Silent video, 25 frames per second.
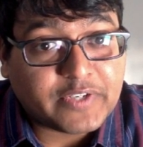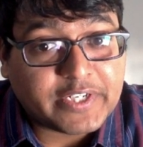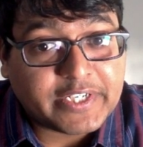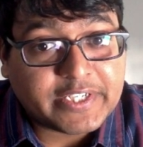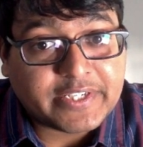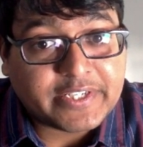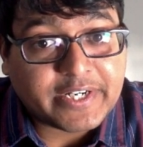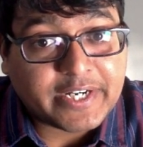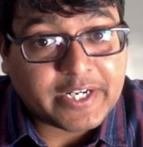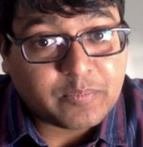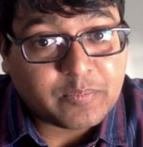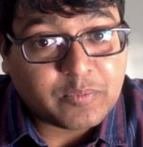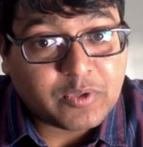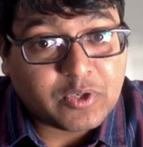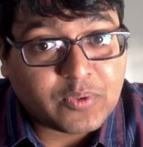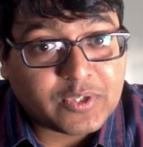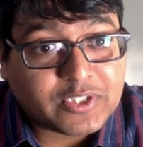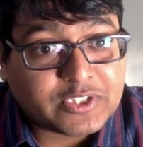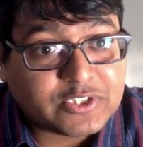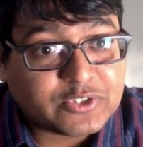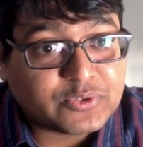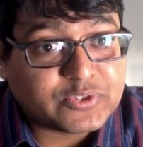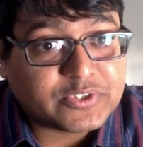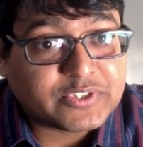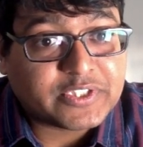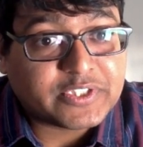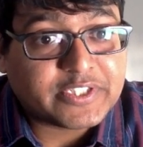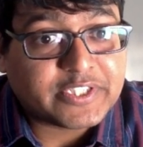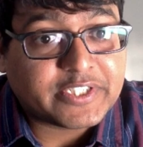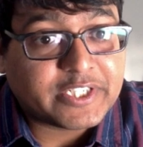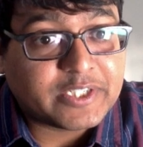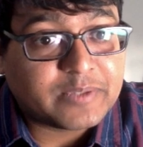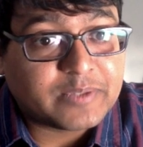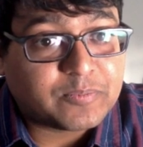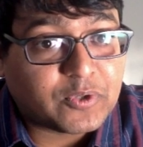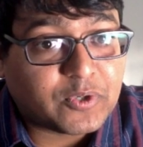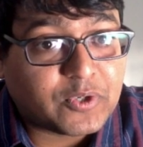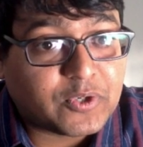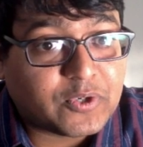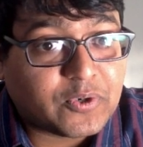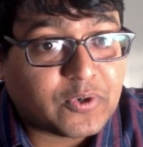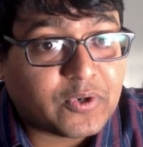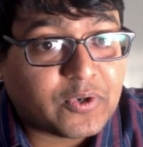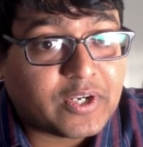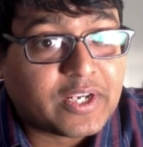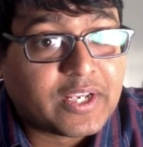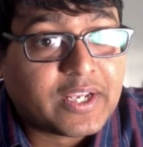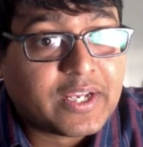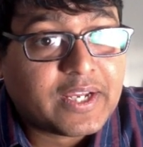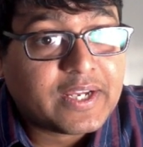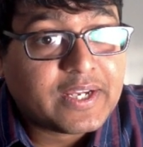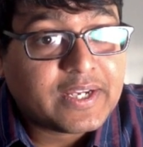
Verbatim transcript: very credible ones using the Kilt protocol.